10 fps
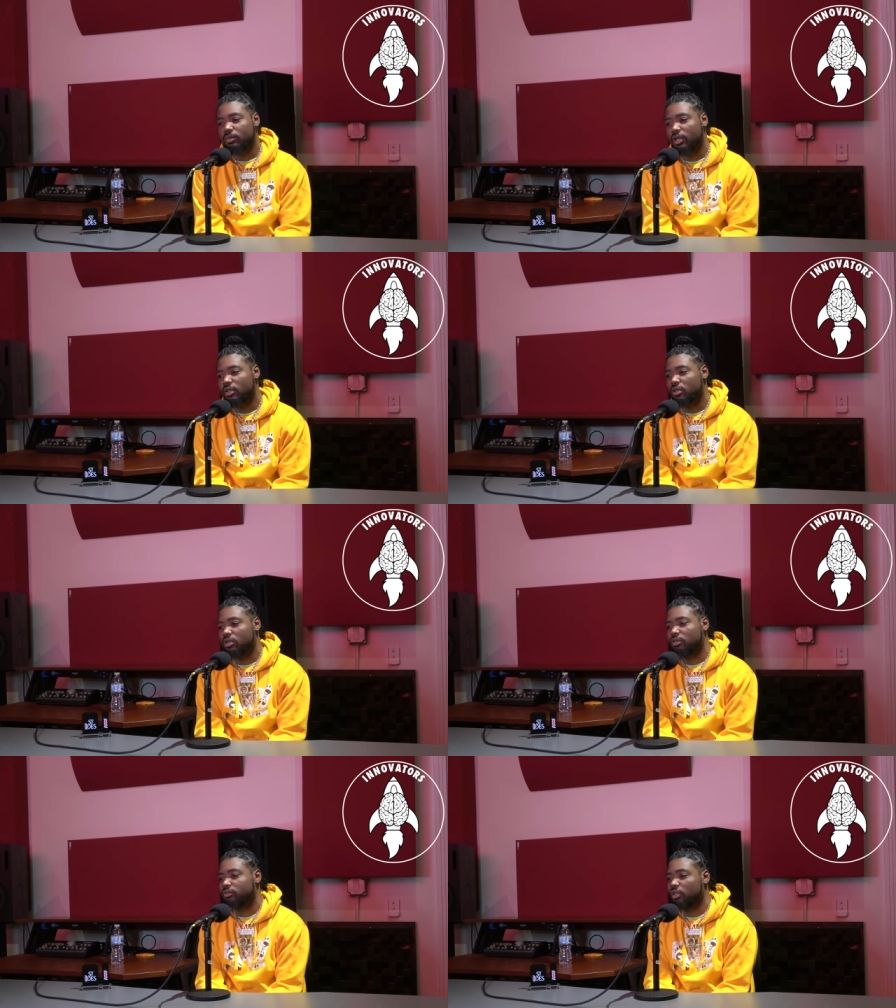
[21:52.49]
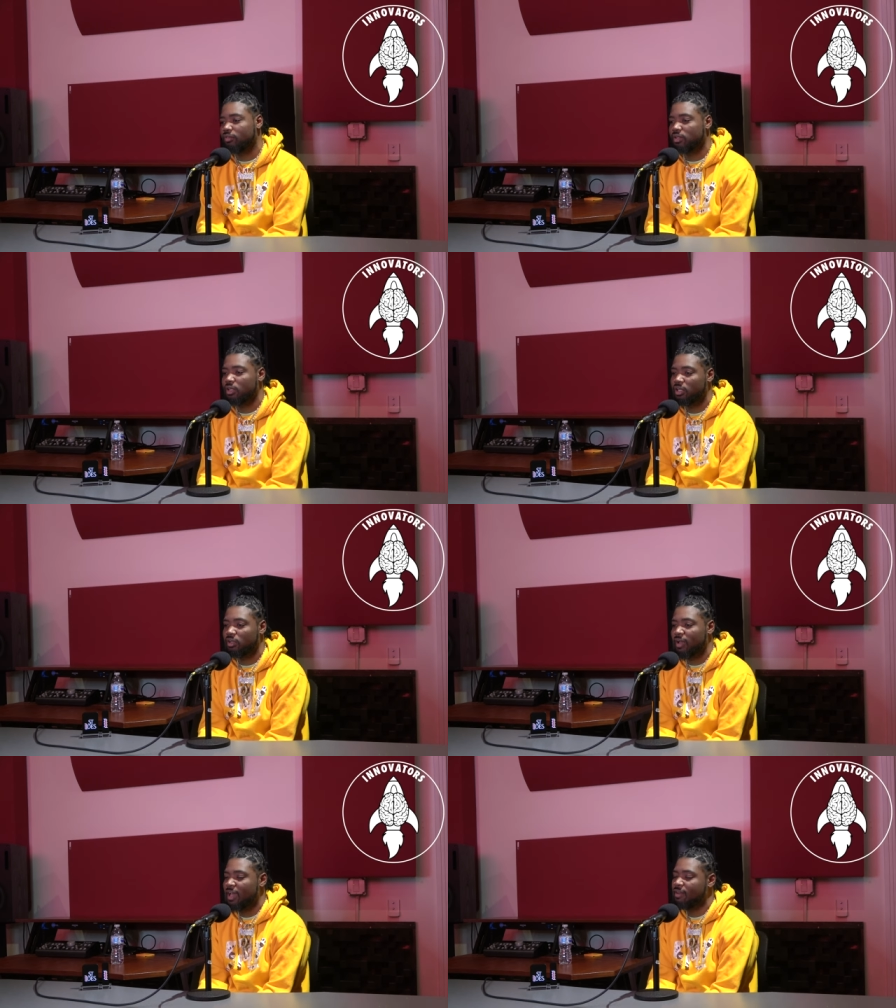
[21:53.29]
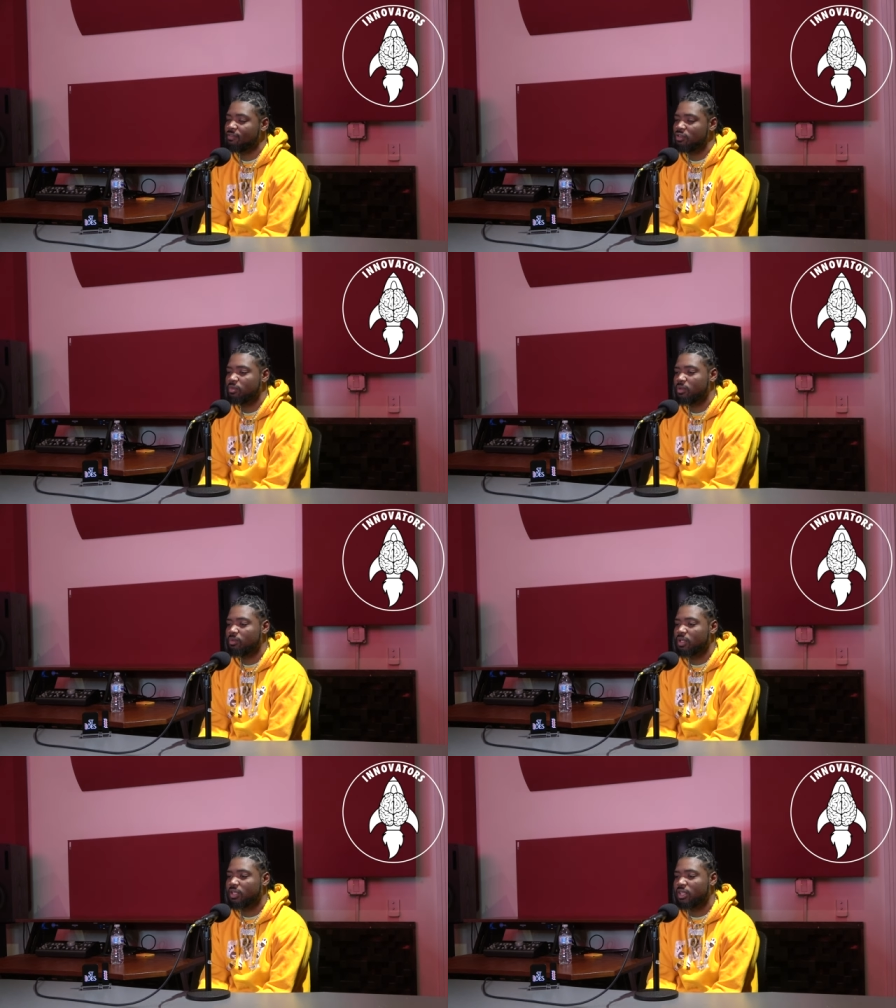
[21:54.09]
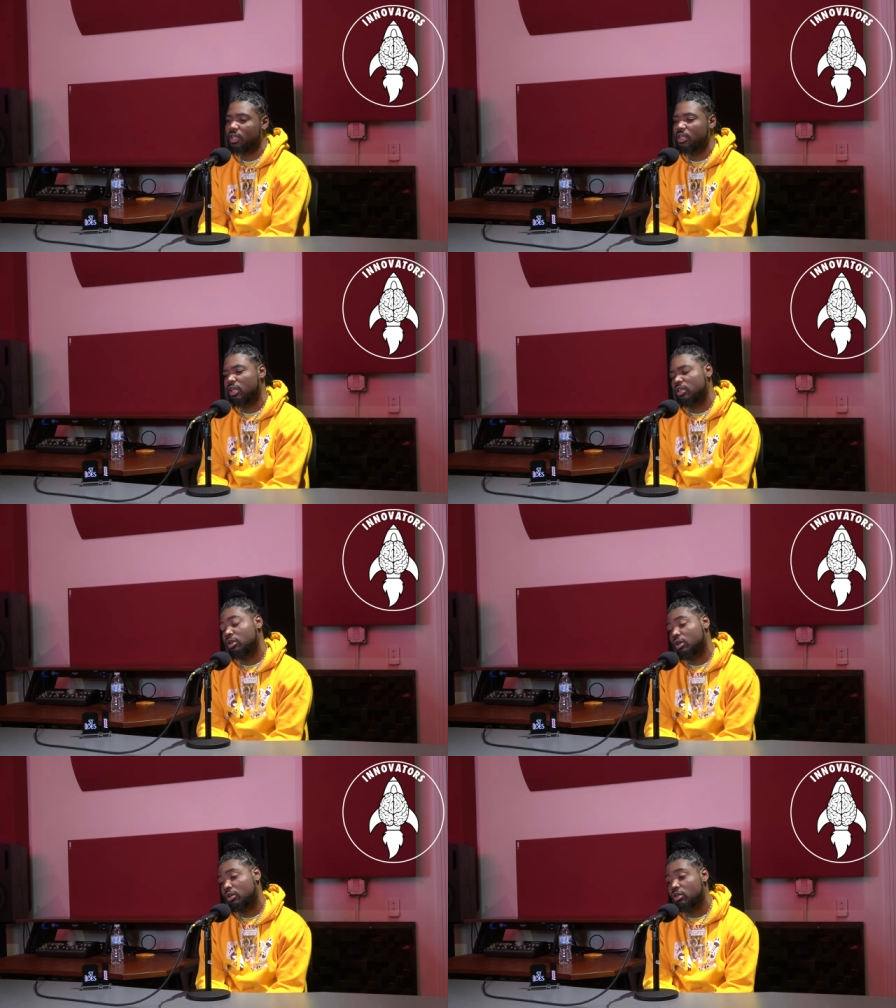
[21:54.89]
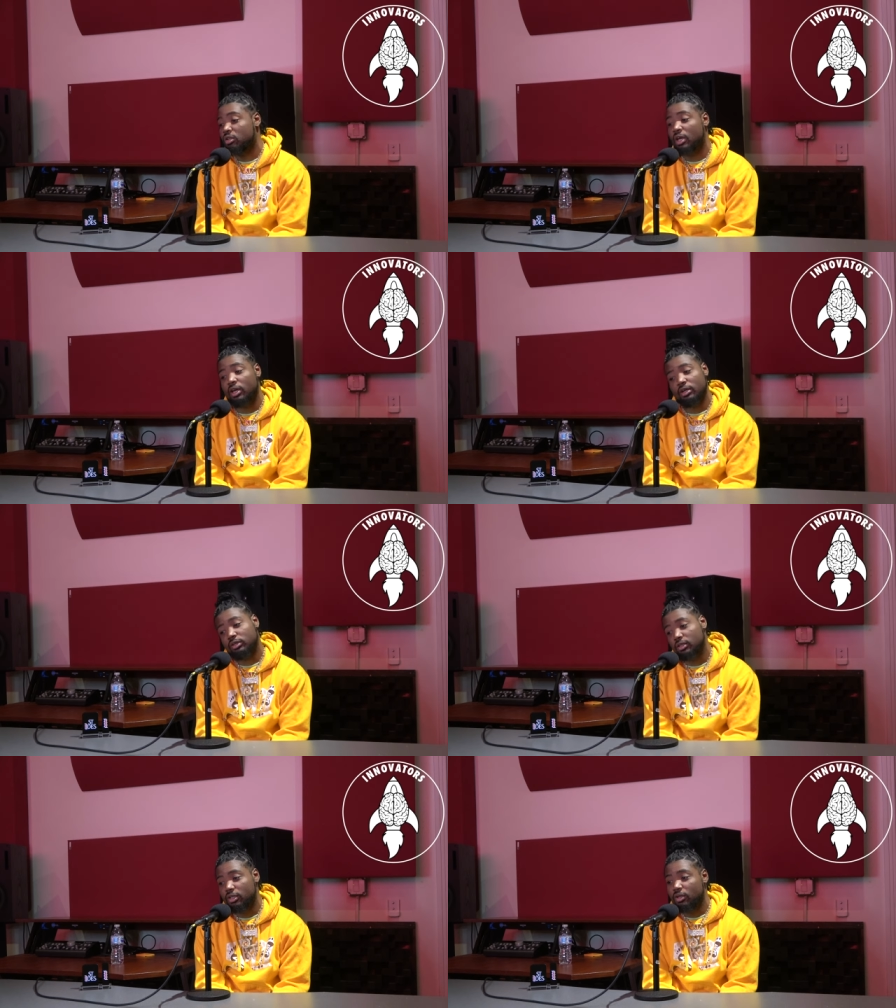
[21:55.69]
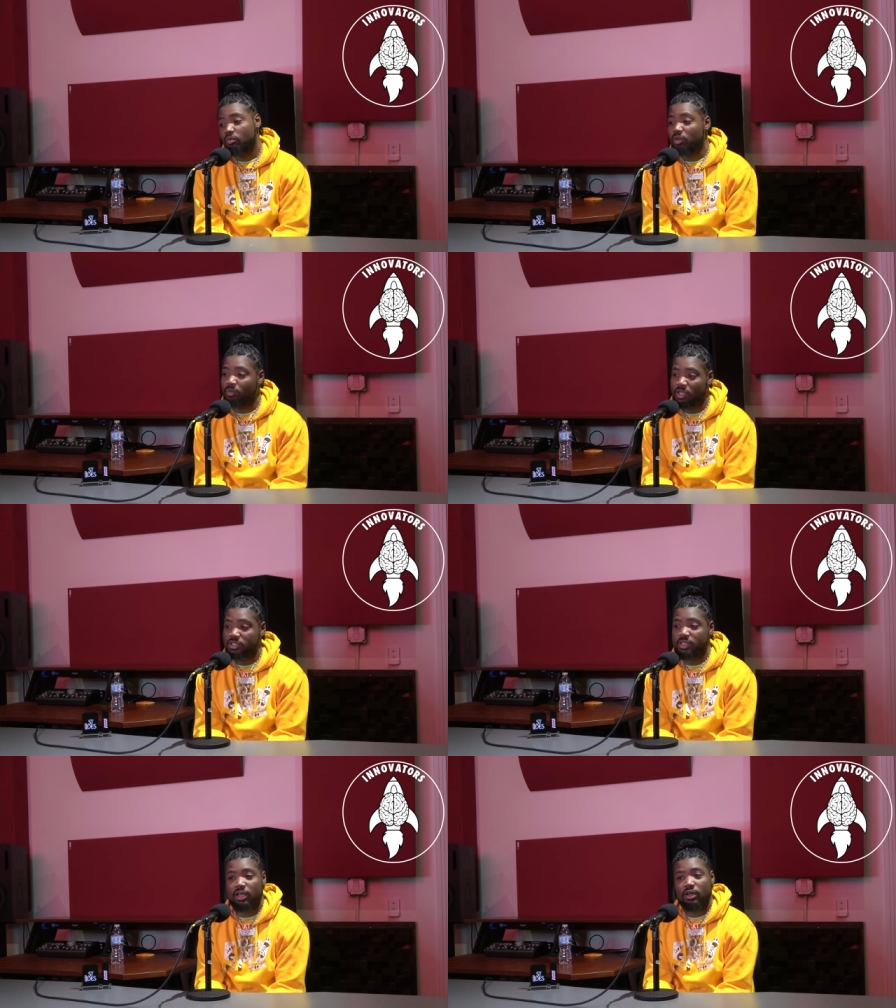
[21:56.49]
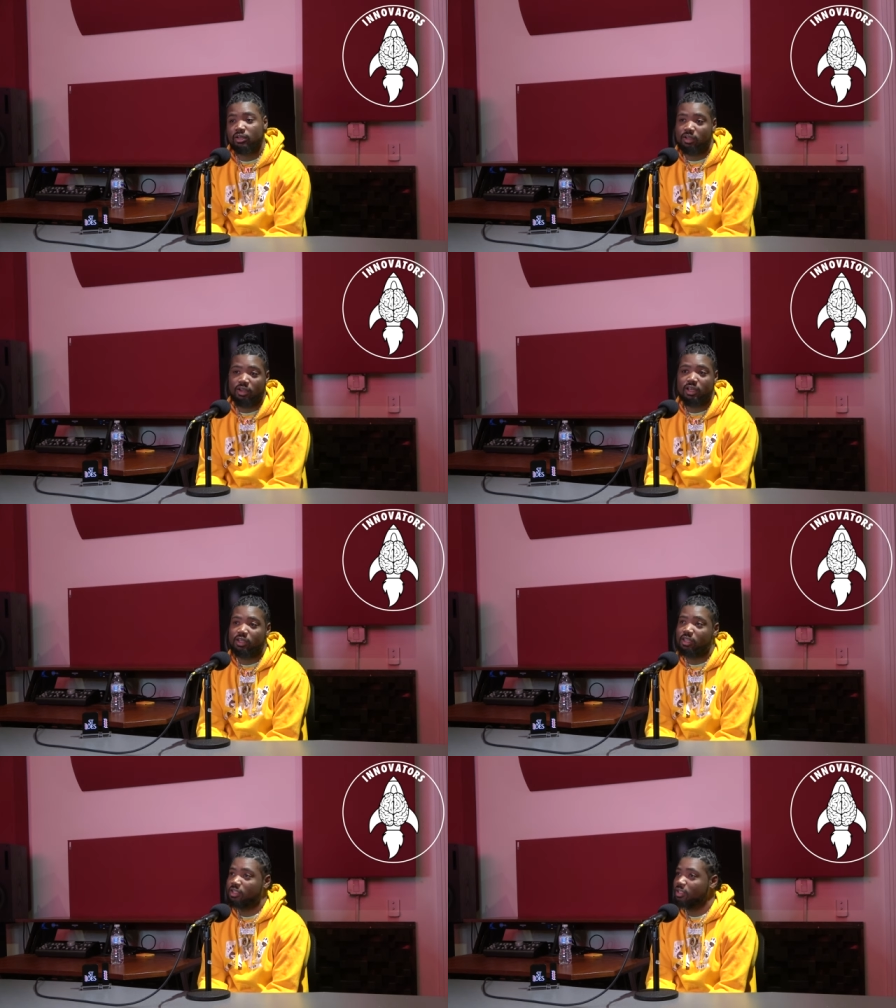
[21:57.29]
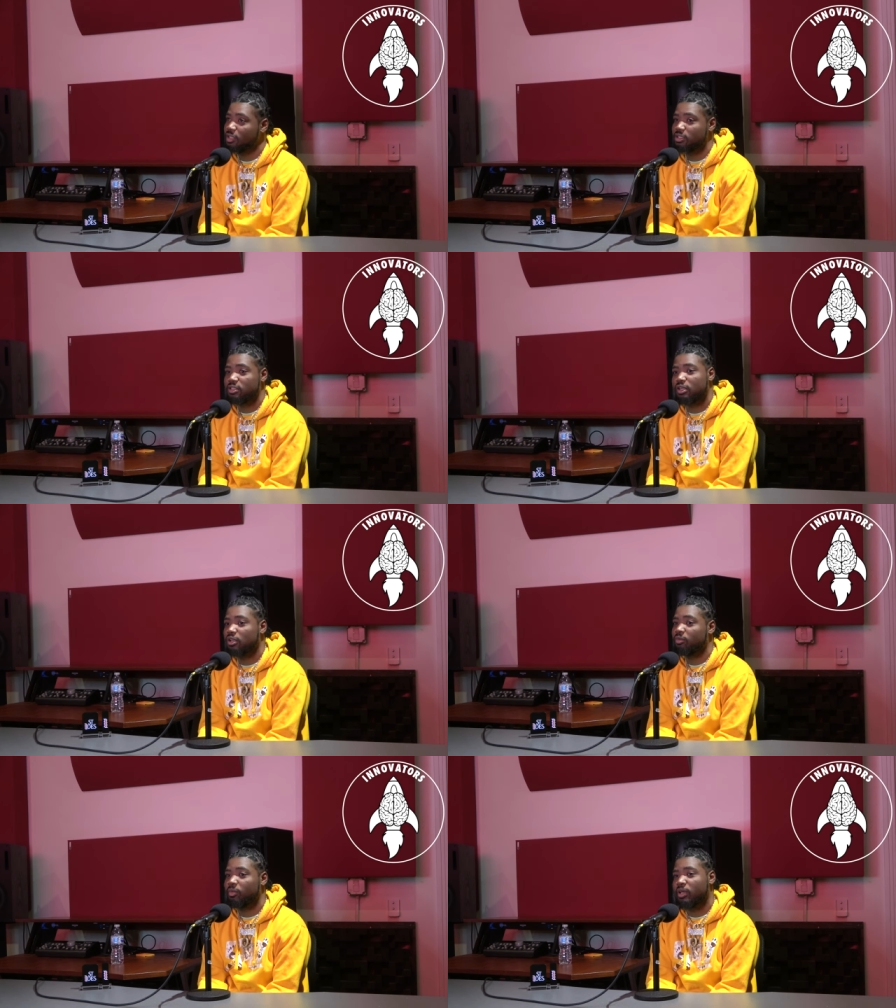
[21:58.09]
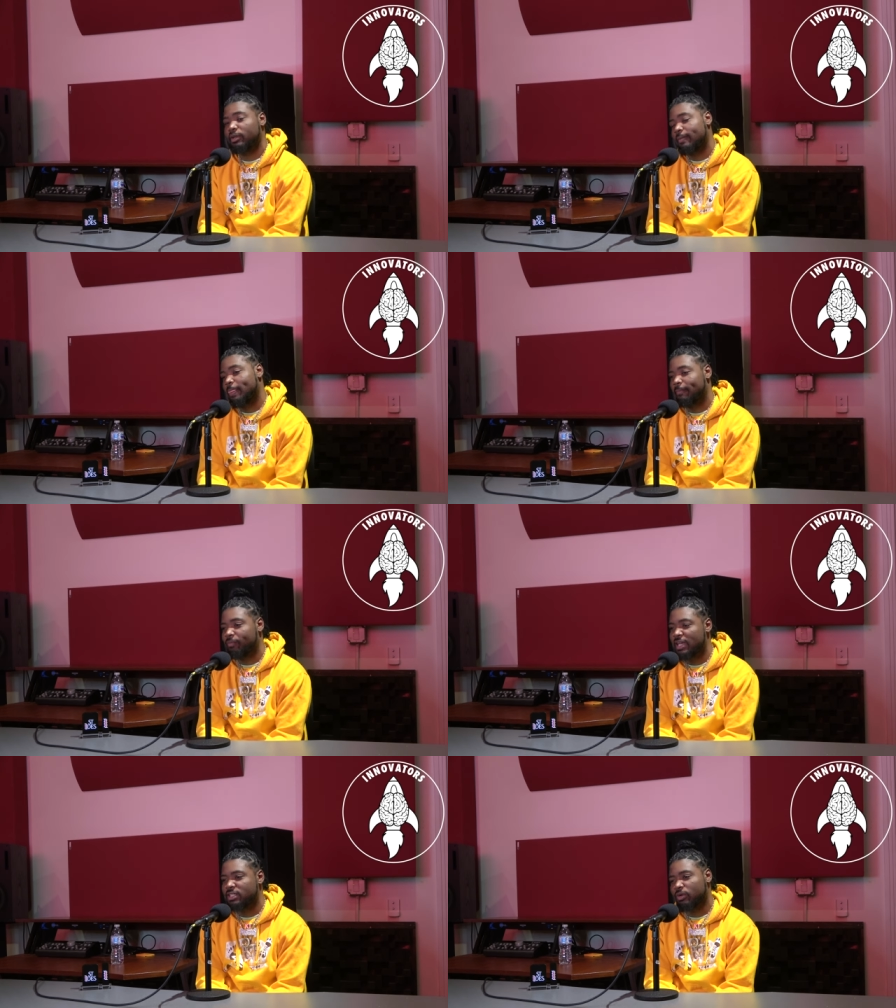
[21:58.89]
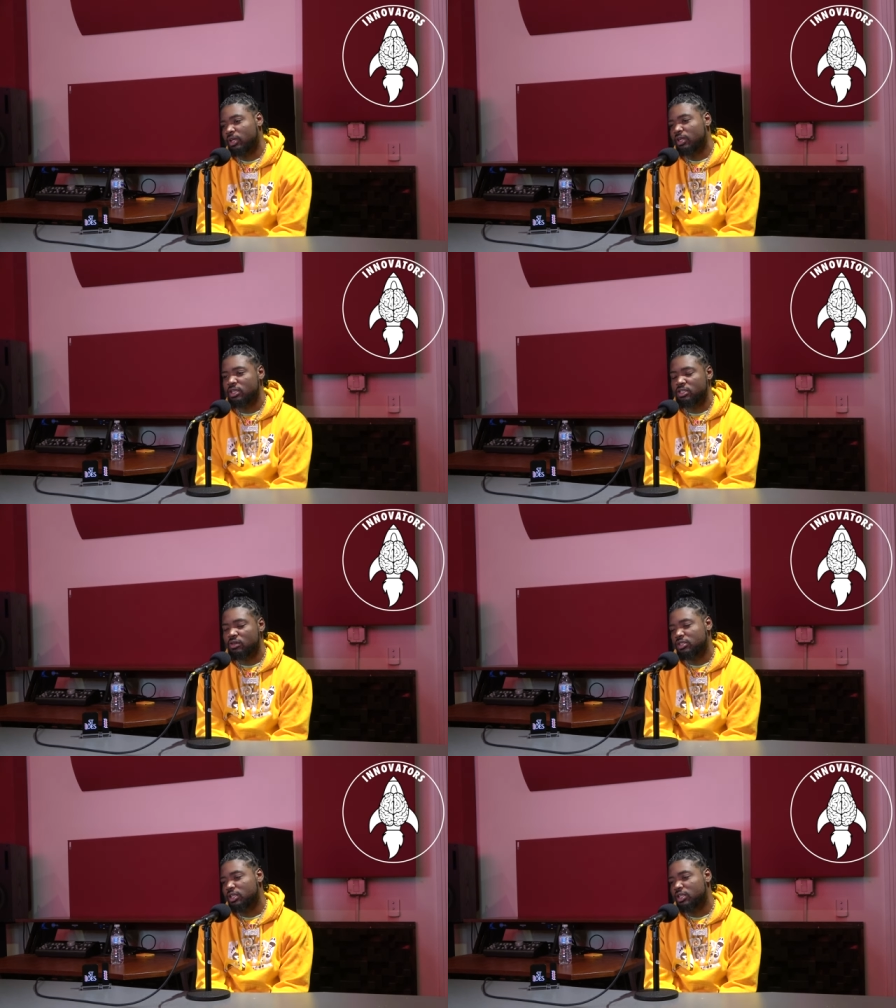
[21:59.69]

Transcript: Like you know, off yeah. the love. I had a few people like that, and then you know you got people that's like, oh no, nah, I need this. You know, but yeah. that's what it is though.